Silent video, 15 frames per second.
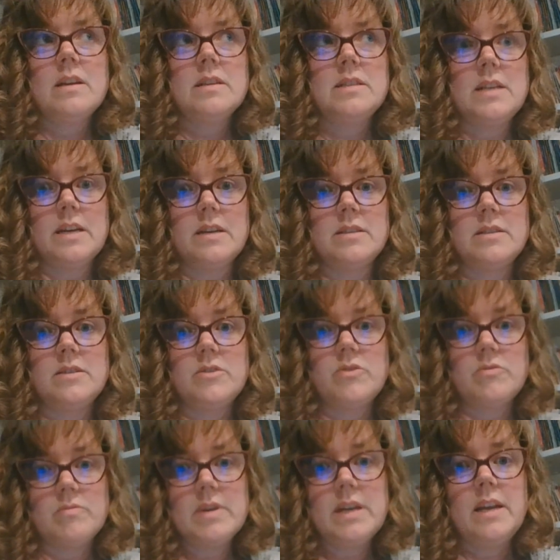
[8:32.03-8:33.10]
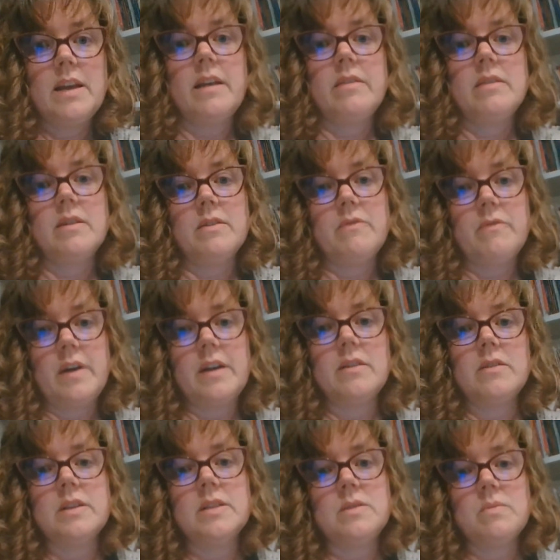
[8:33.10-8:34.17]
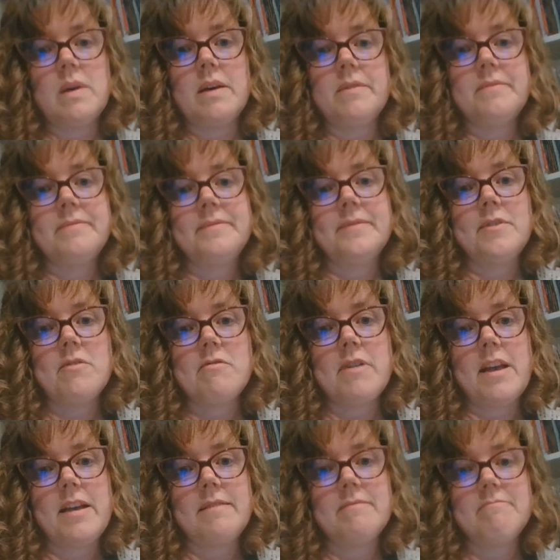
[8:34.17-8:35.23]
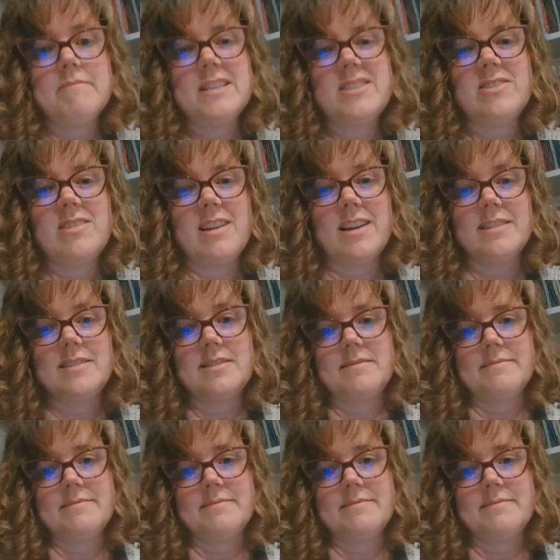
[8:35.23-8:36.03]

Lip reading: test 3 and the final as well. Okay. Miss you guys.